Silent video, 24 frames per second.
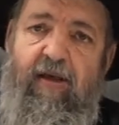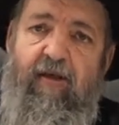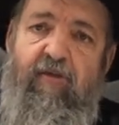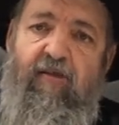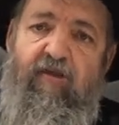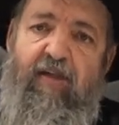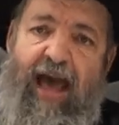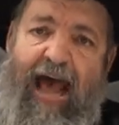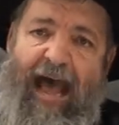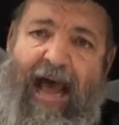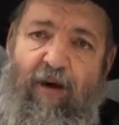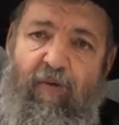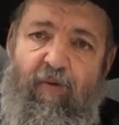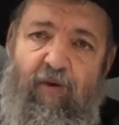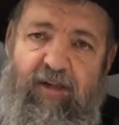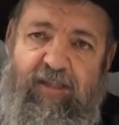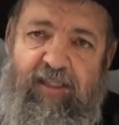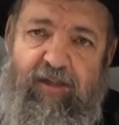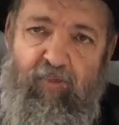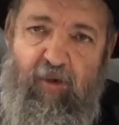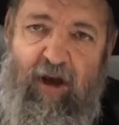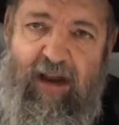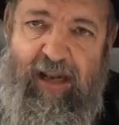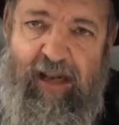That
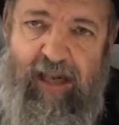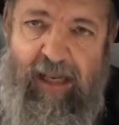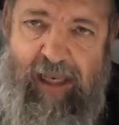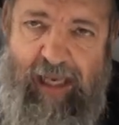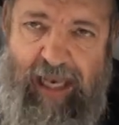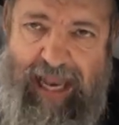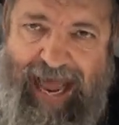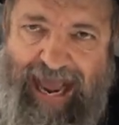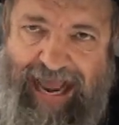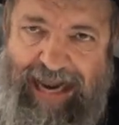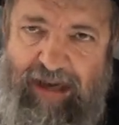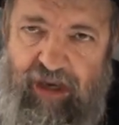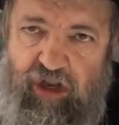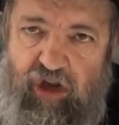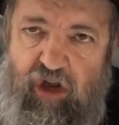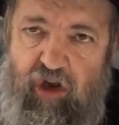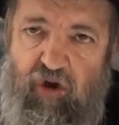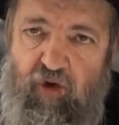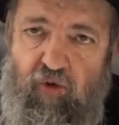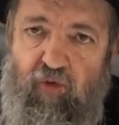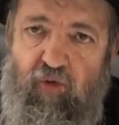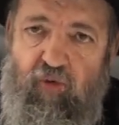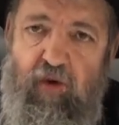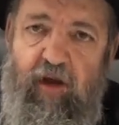was what led
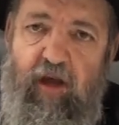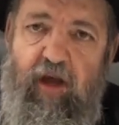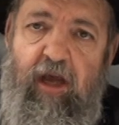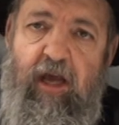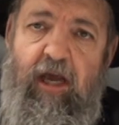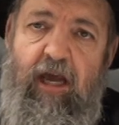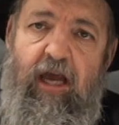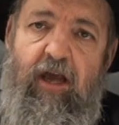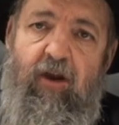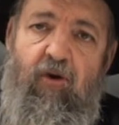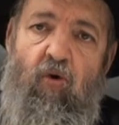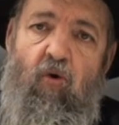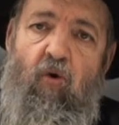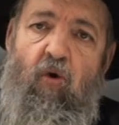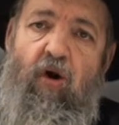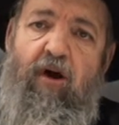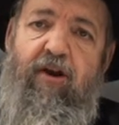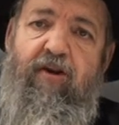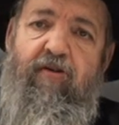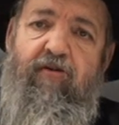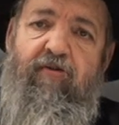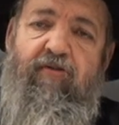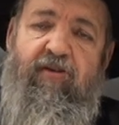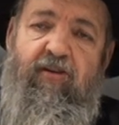you in
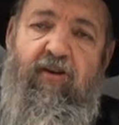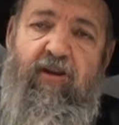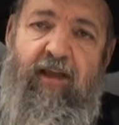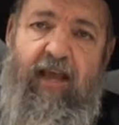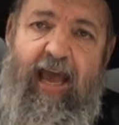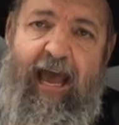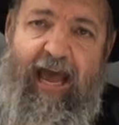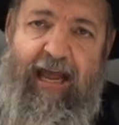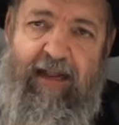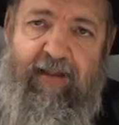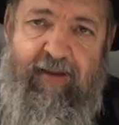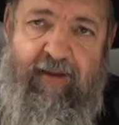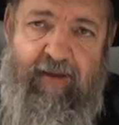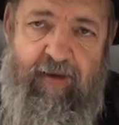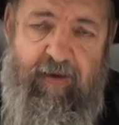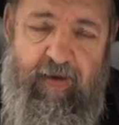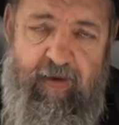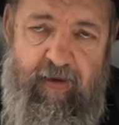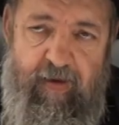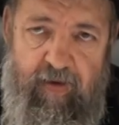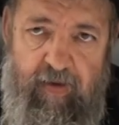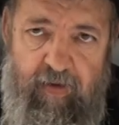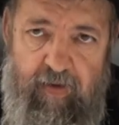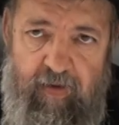order to get
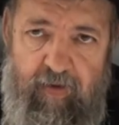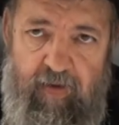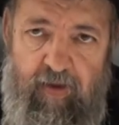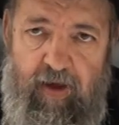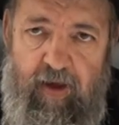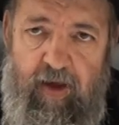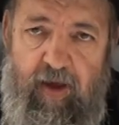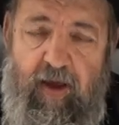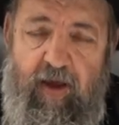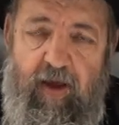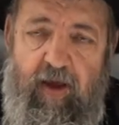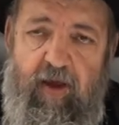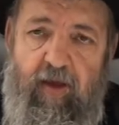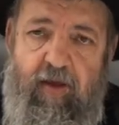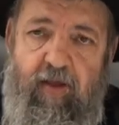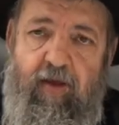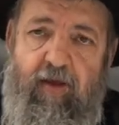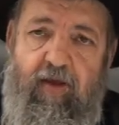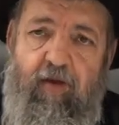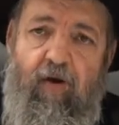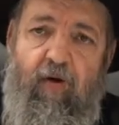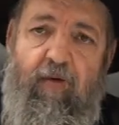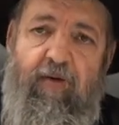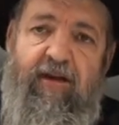the uh,
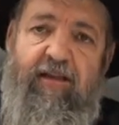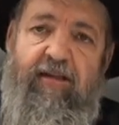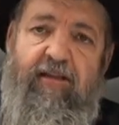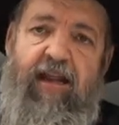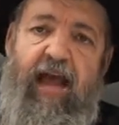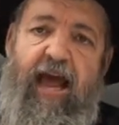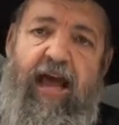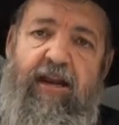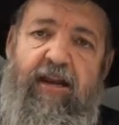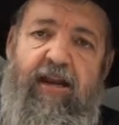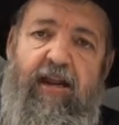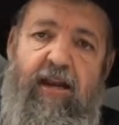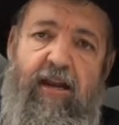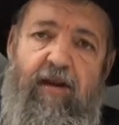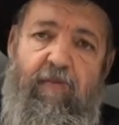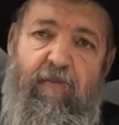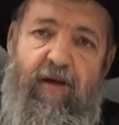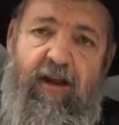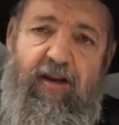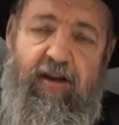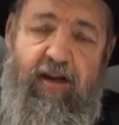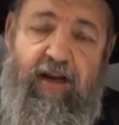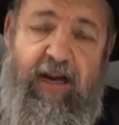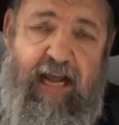your intended in
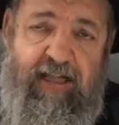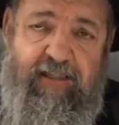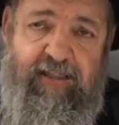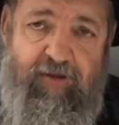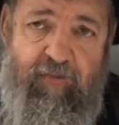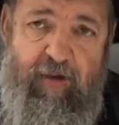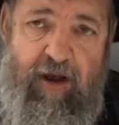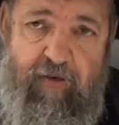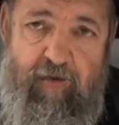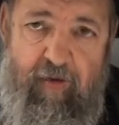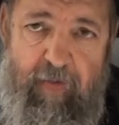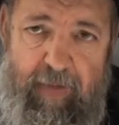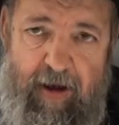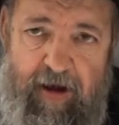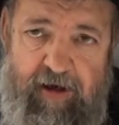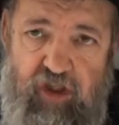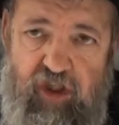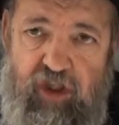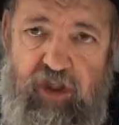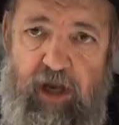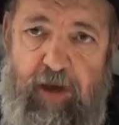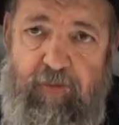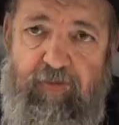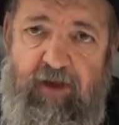Midian. That's the way Rabbi
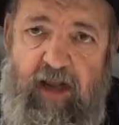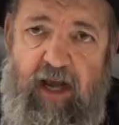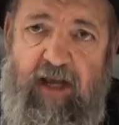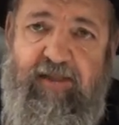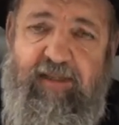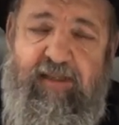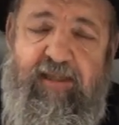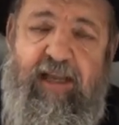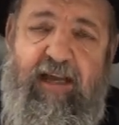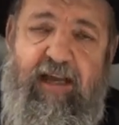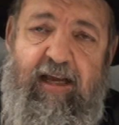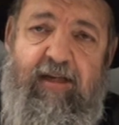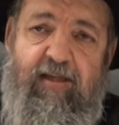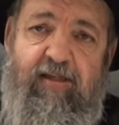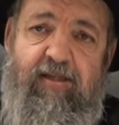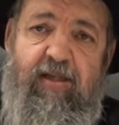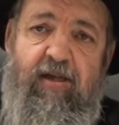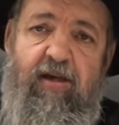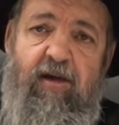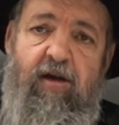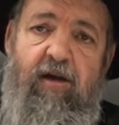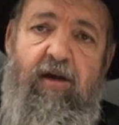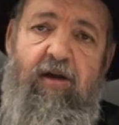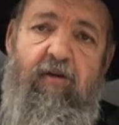Shalom does things,
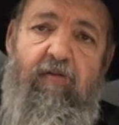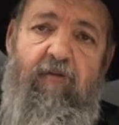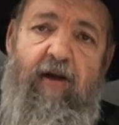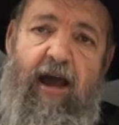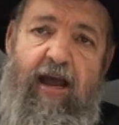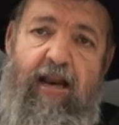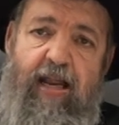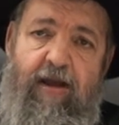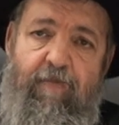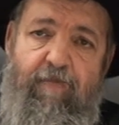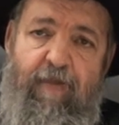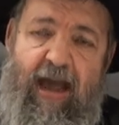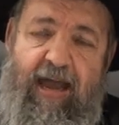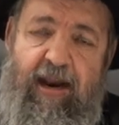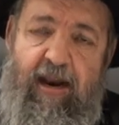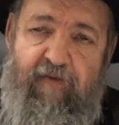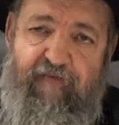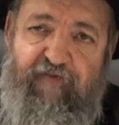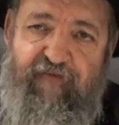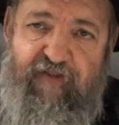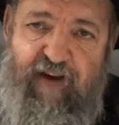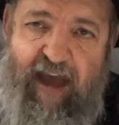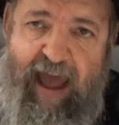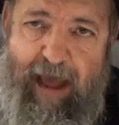right? He made
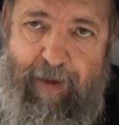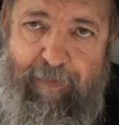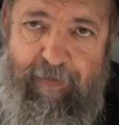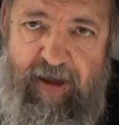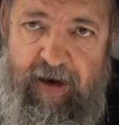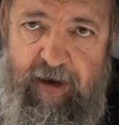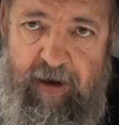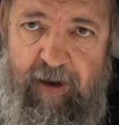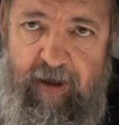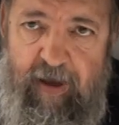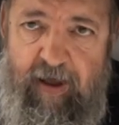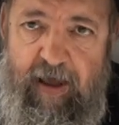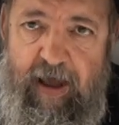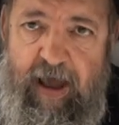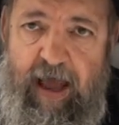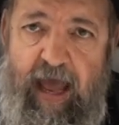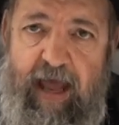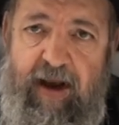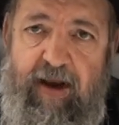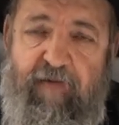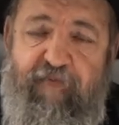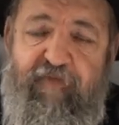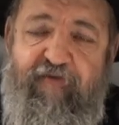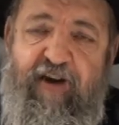a famine,
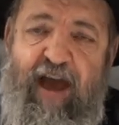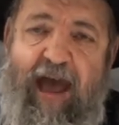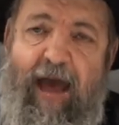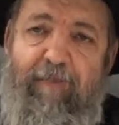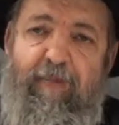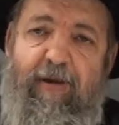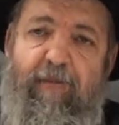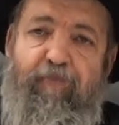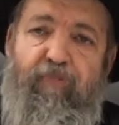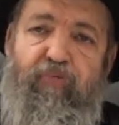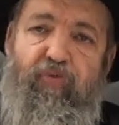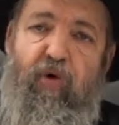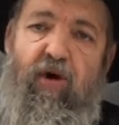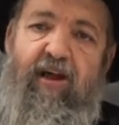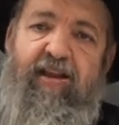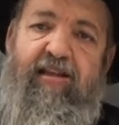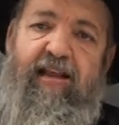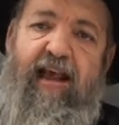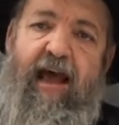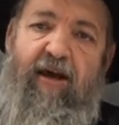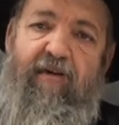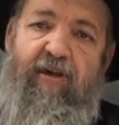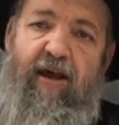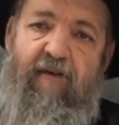and the famine brought
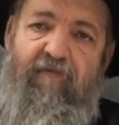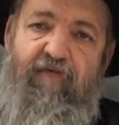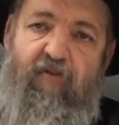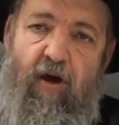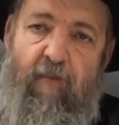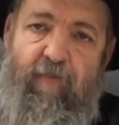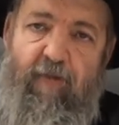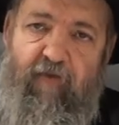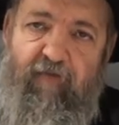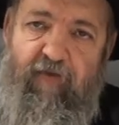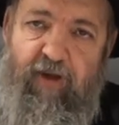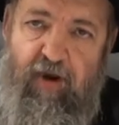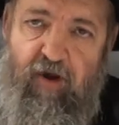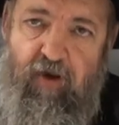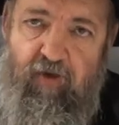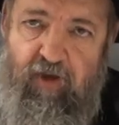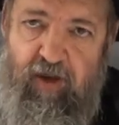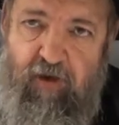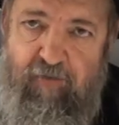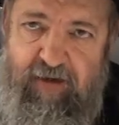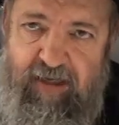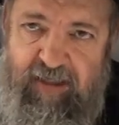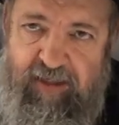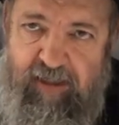down Avram Avinu
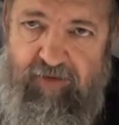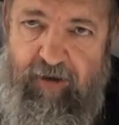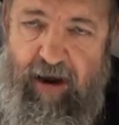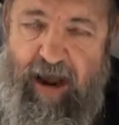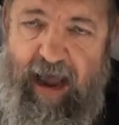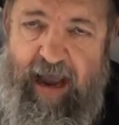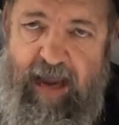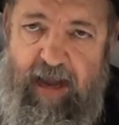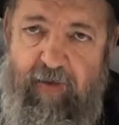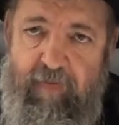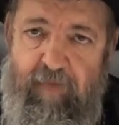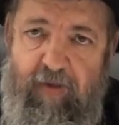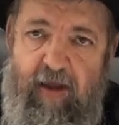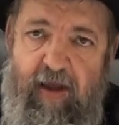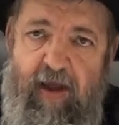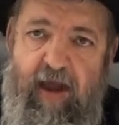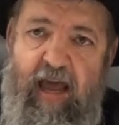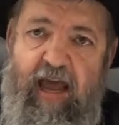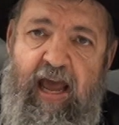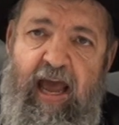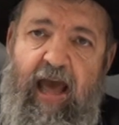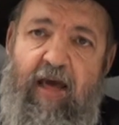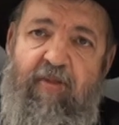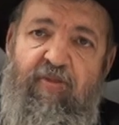to Mitzrayim,
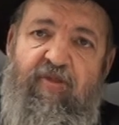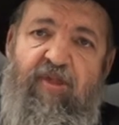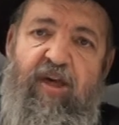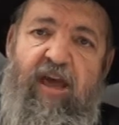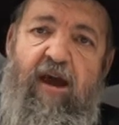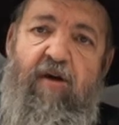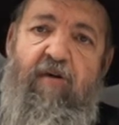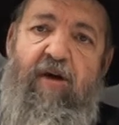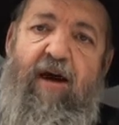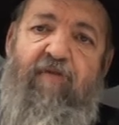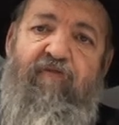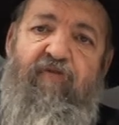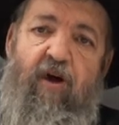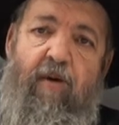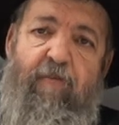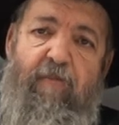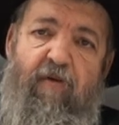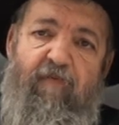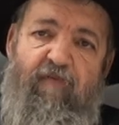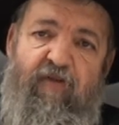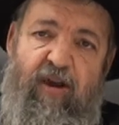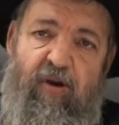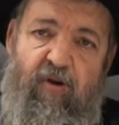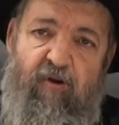and there
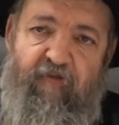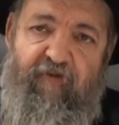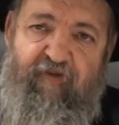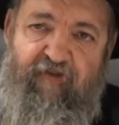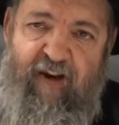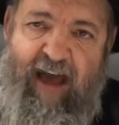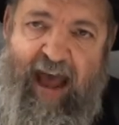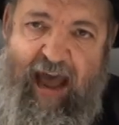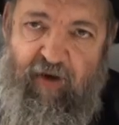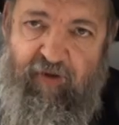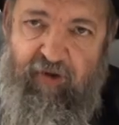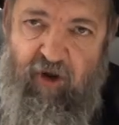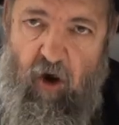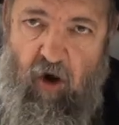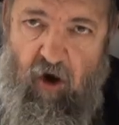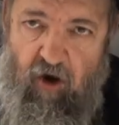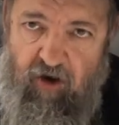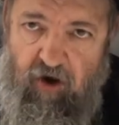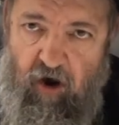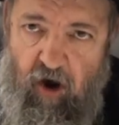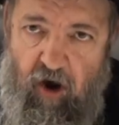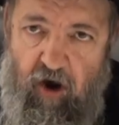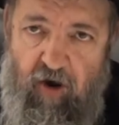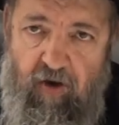Avram Avinu found
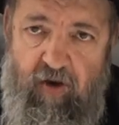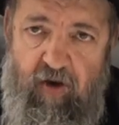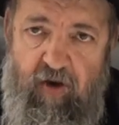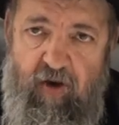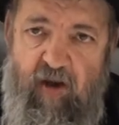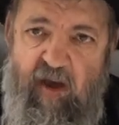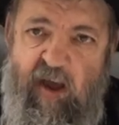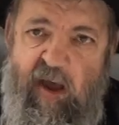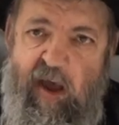Hagar,